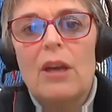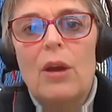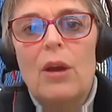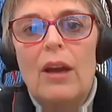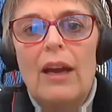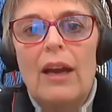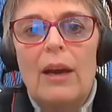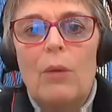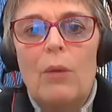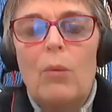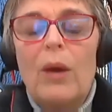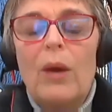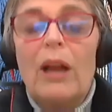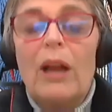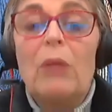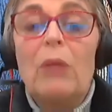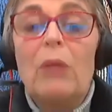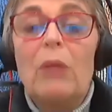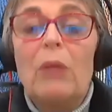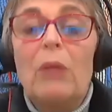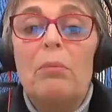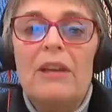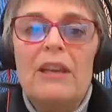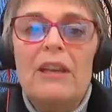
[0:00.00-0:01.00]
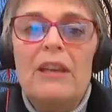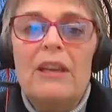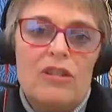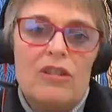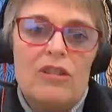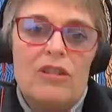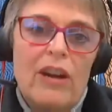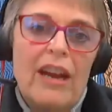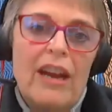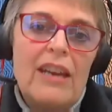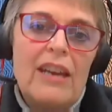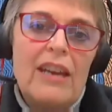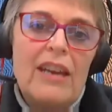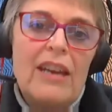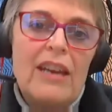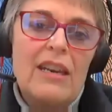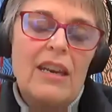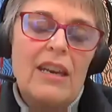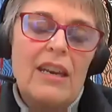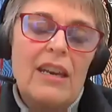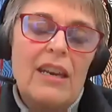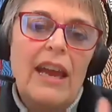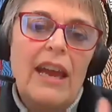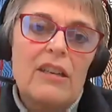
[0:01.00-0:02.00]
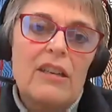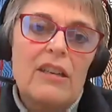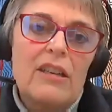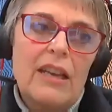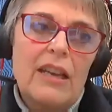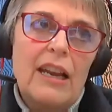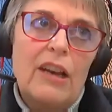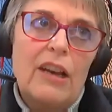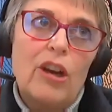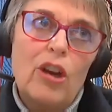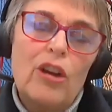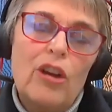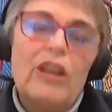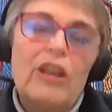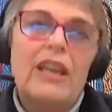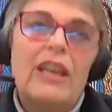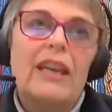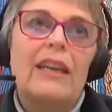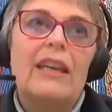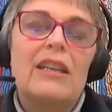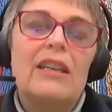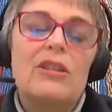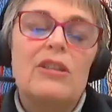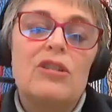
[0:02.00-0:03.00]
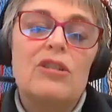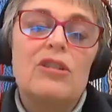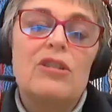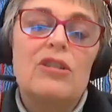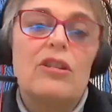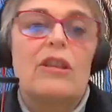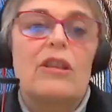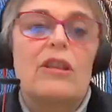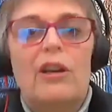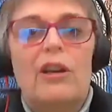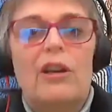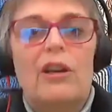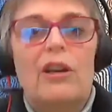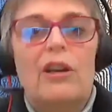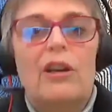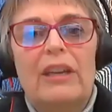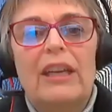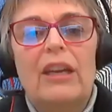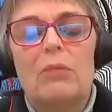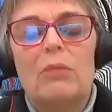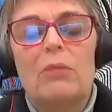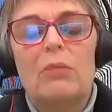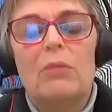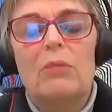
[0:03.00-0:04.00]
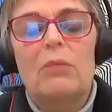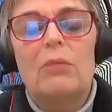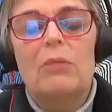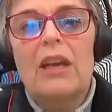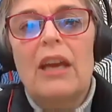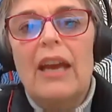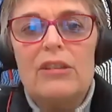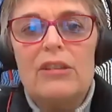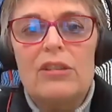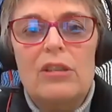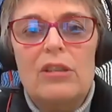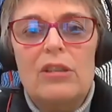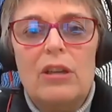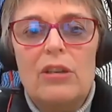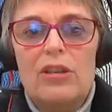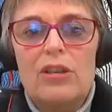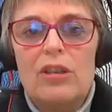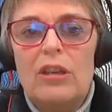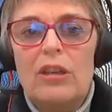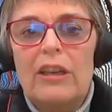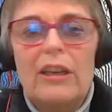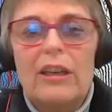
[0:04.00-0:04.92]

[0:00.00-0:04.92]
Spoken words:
well-being training and learning into the curriculum at a social and